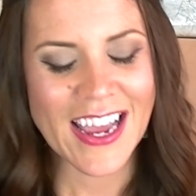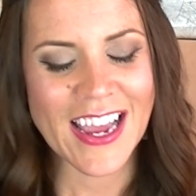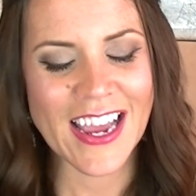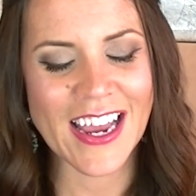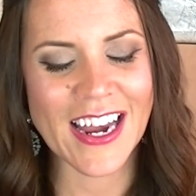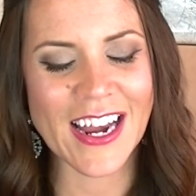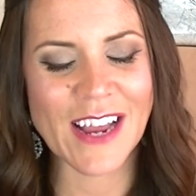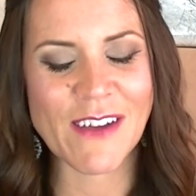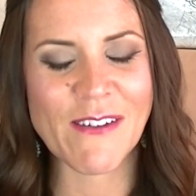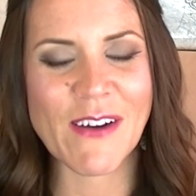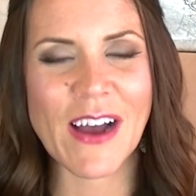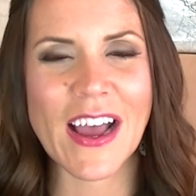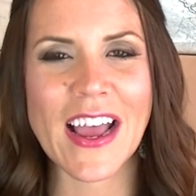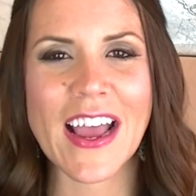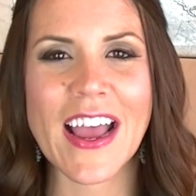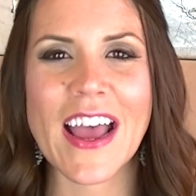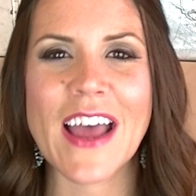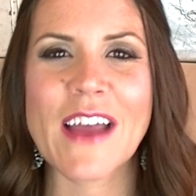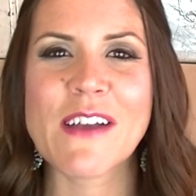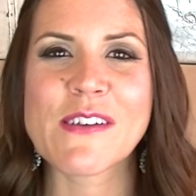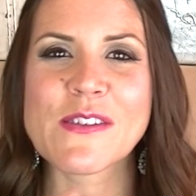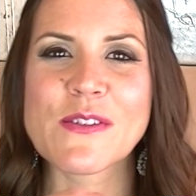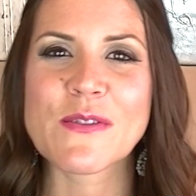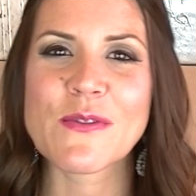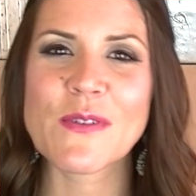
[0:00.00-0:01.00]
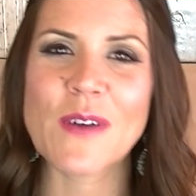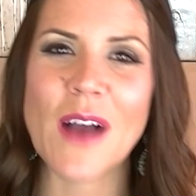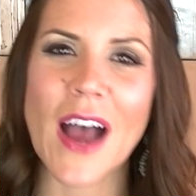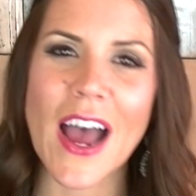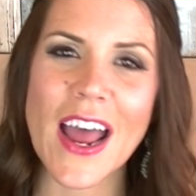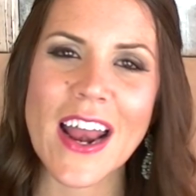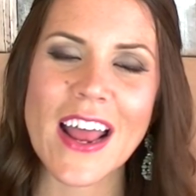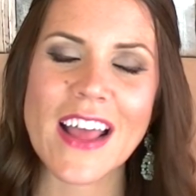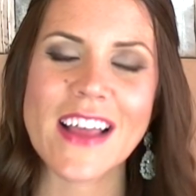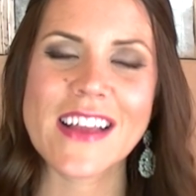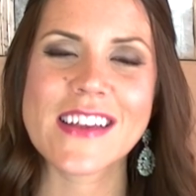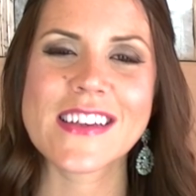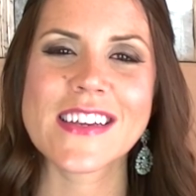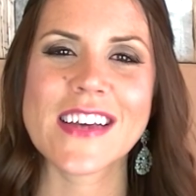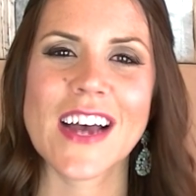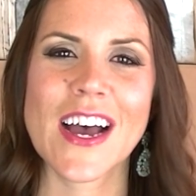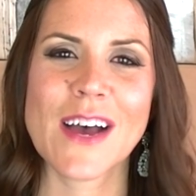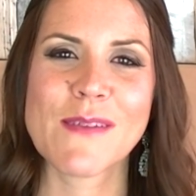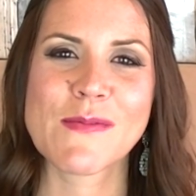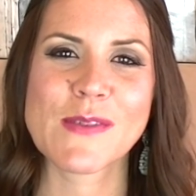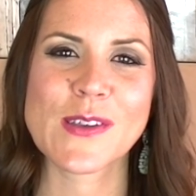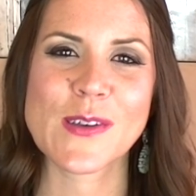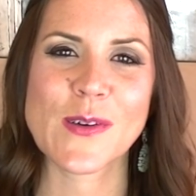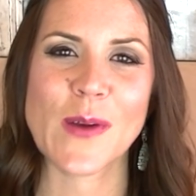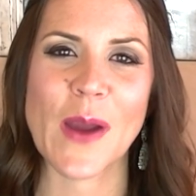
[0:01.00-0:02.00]
Anyway, it's right in
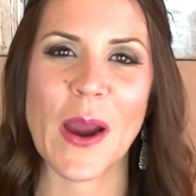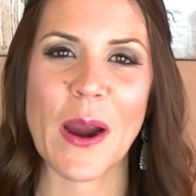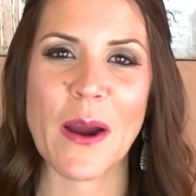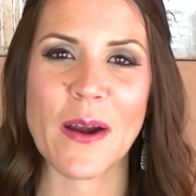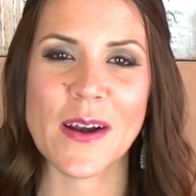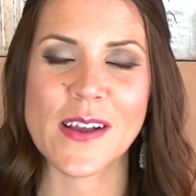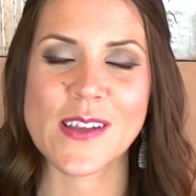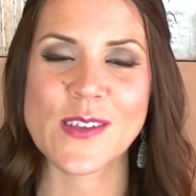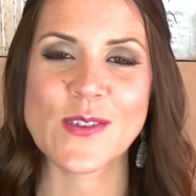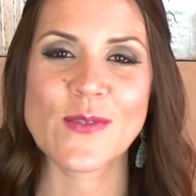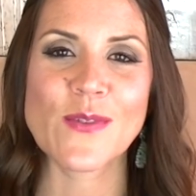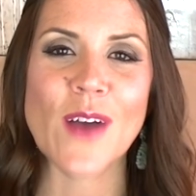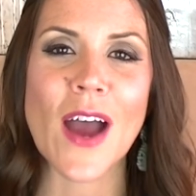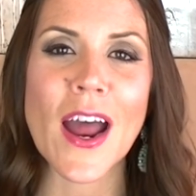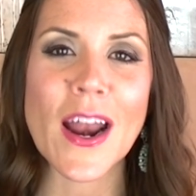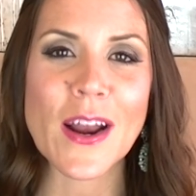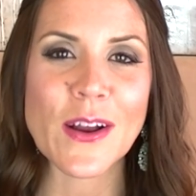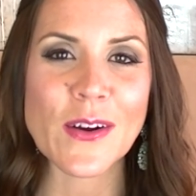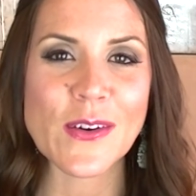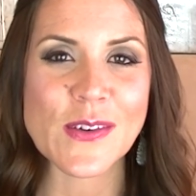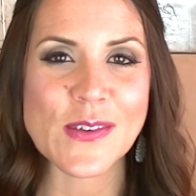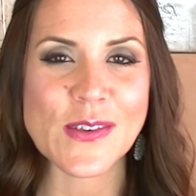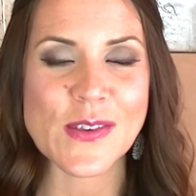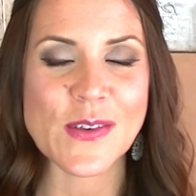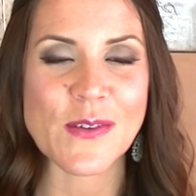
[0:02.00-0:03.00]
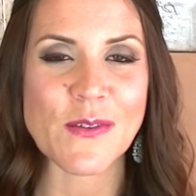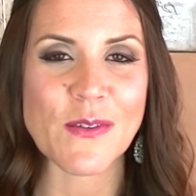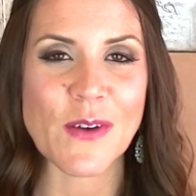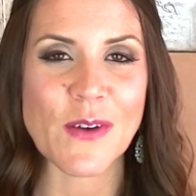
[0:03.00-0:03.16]
Times Square and it's right across the